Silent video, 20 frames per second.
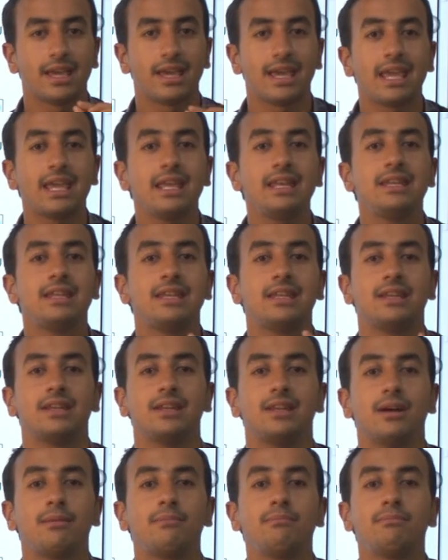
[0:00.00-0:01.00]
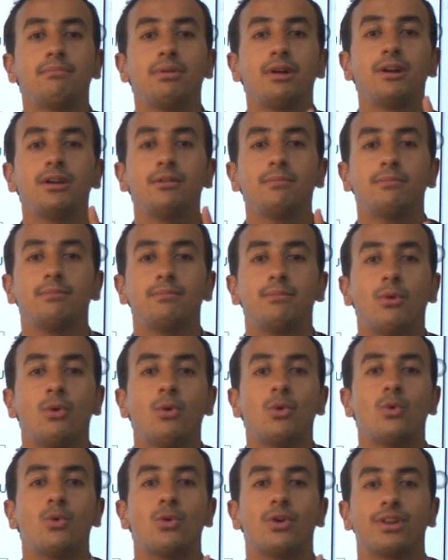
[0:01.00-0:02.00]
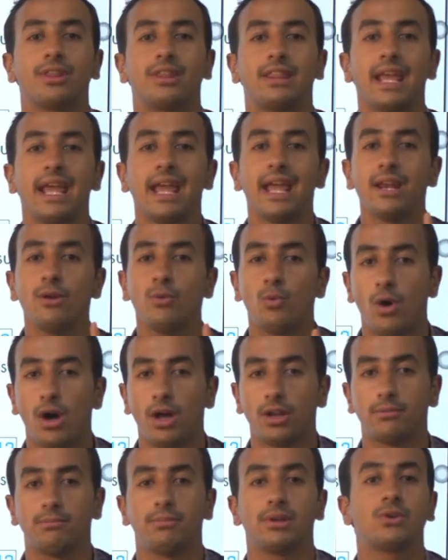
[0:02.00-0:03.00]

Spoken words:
any number more than 1,